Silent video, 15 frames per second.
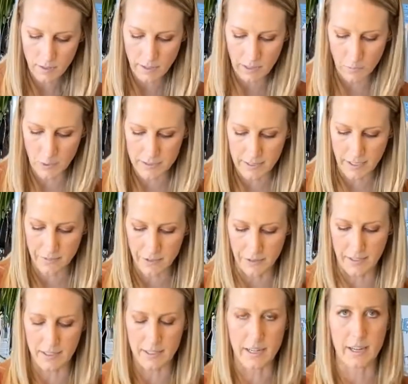And whisk
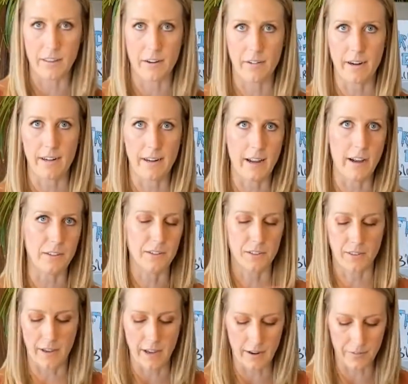everything together right now so
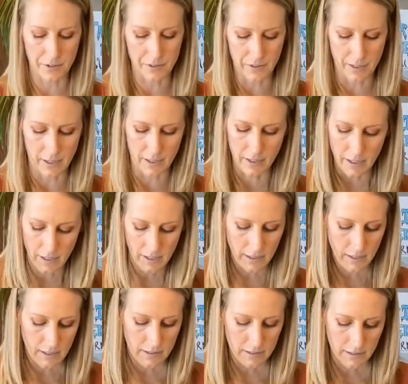that everything
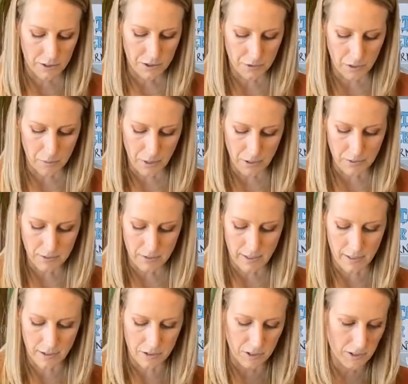distributes
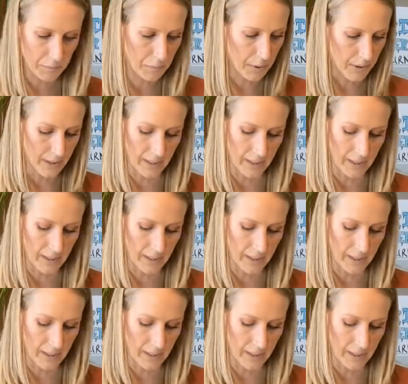that you just put